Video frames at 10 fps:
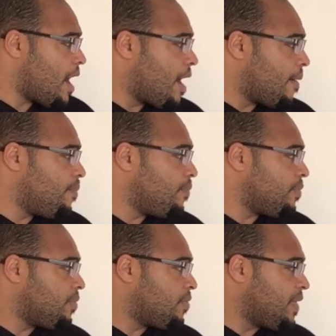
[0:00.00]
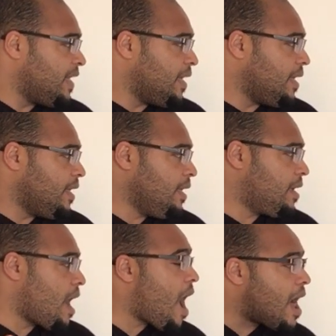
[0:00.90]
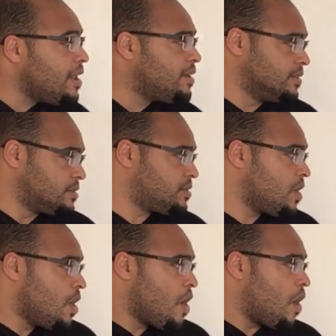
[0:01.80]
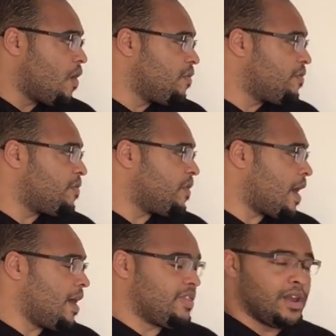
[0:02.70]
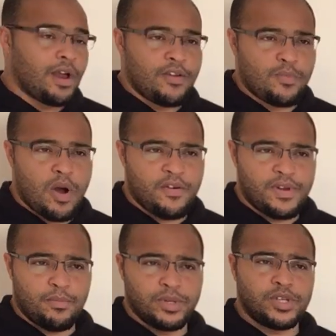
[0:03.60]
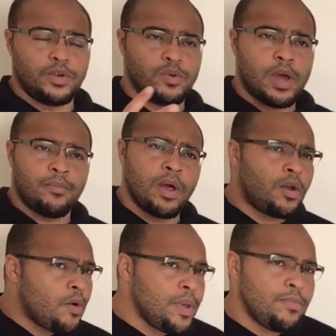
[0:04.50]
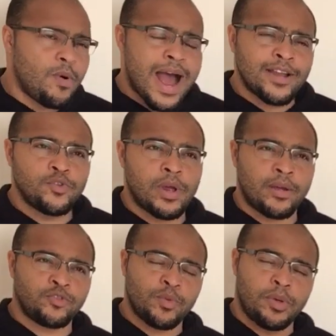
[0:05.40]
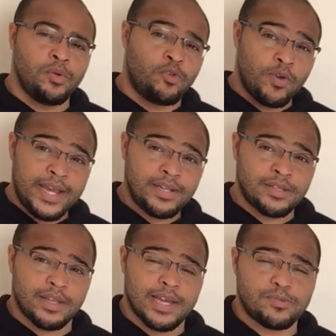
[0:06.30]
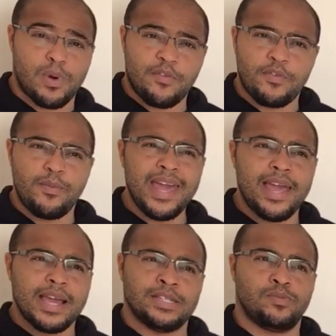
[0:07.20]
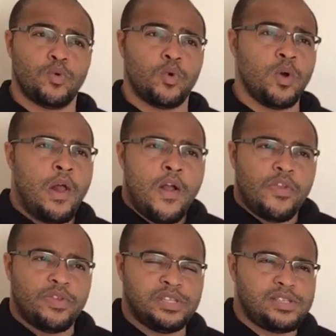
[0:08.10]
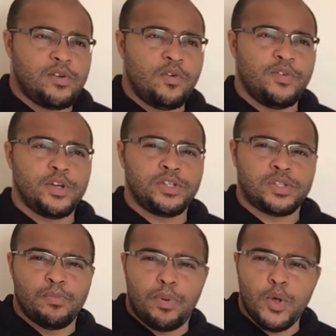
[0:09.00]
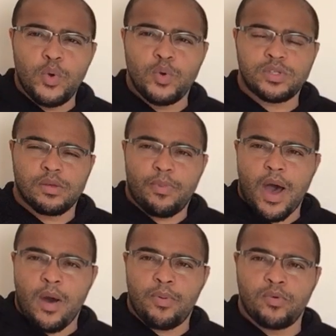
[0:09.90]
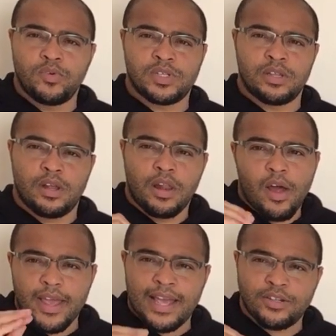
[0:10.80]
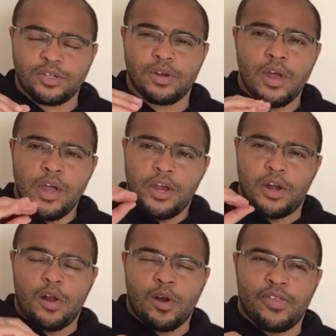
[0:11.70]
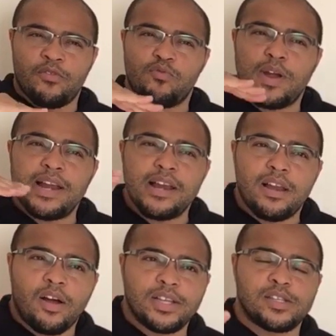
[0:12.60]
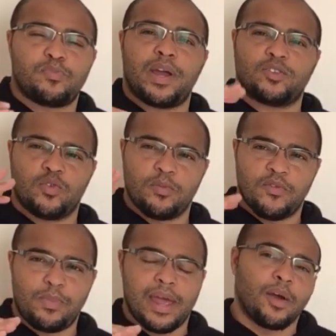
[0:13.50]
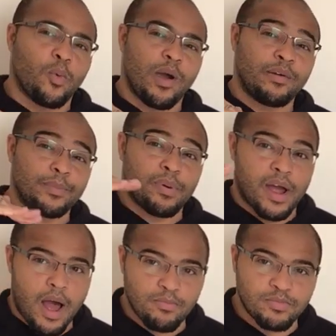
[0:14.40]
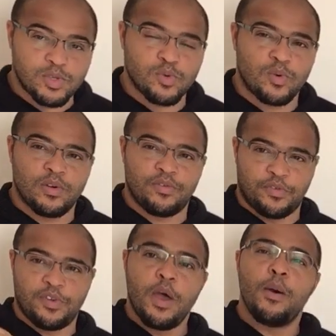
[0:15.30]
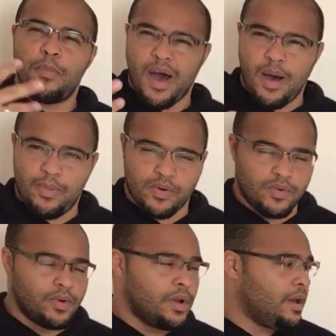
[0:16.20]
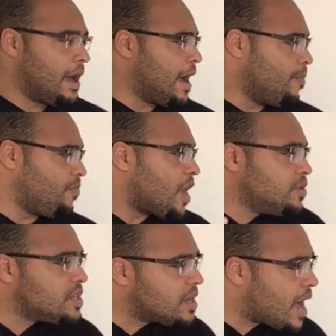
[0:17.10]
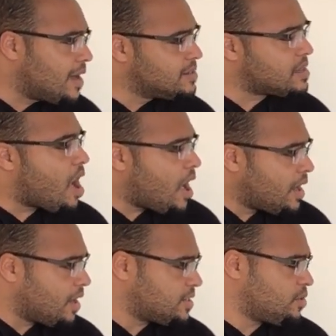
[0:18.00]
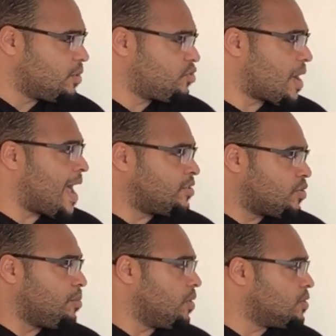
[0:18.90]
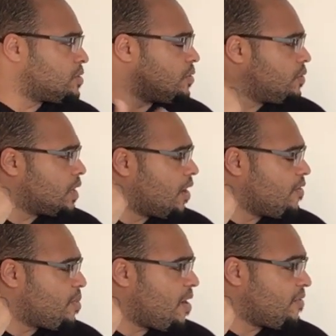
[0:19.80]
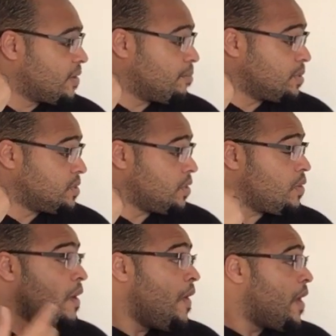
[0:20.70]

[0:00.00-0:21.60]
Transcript: Um, the colours of uh, the life path number two. Um, a lot of people att attribute green to this, but for me, it's more the silvers, the blues, the purples, and the lightish, you know, like the really light spectrum of pink where it becomes sort of purple. Um, those are the colours that I like to attribute to the life path number two.